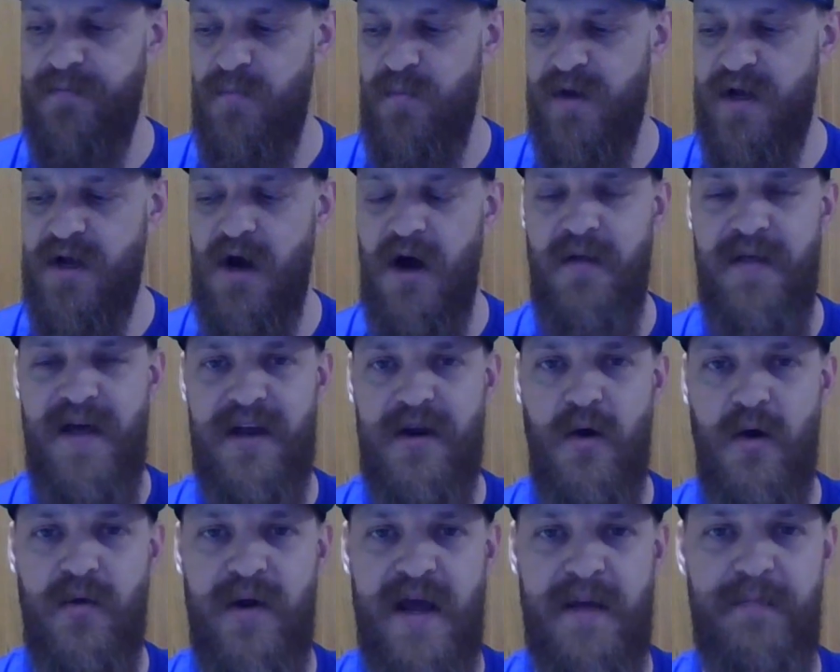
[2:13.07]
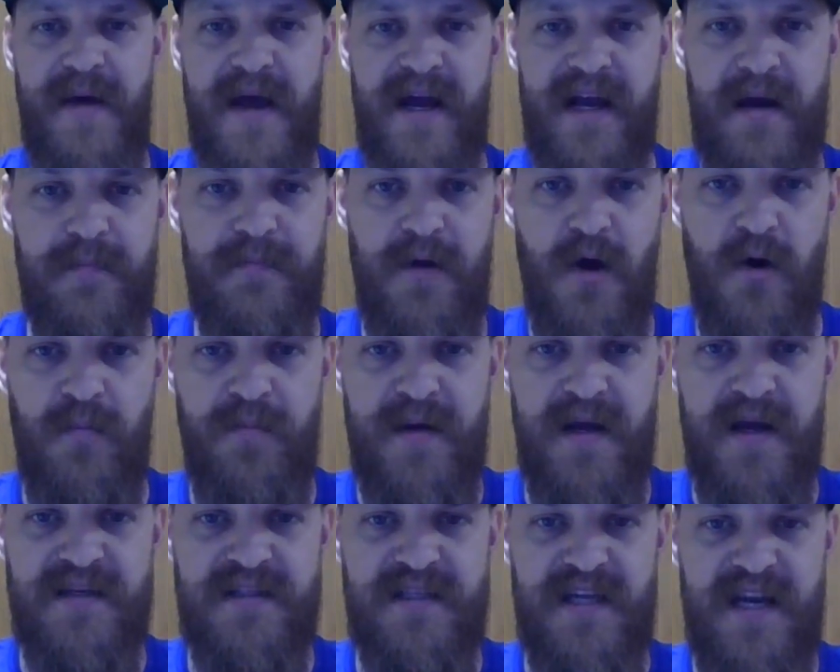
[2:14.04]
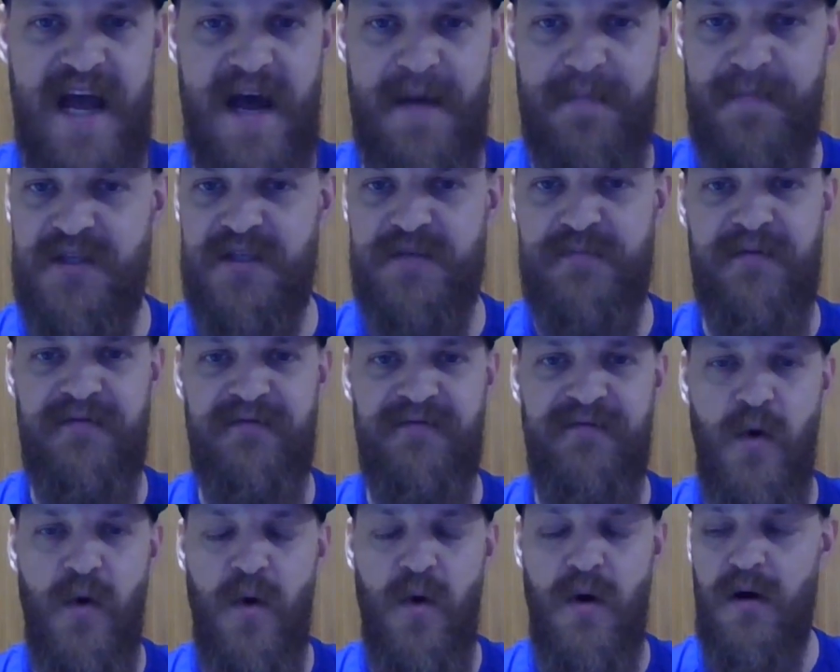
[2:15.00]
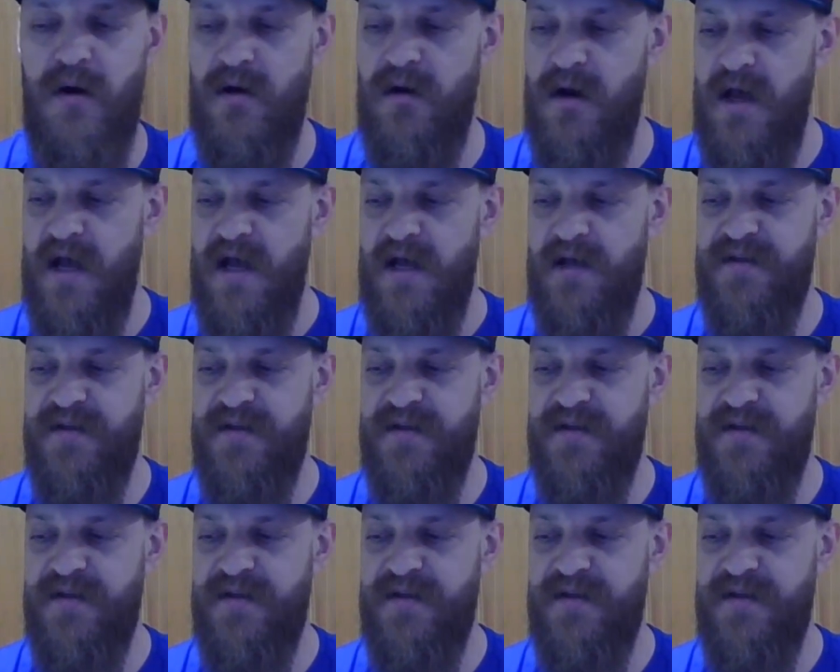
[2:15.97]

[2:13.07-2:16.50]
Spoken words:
We call that note a pickup note because it happens before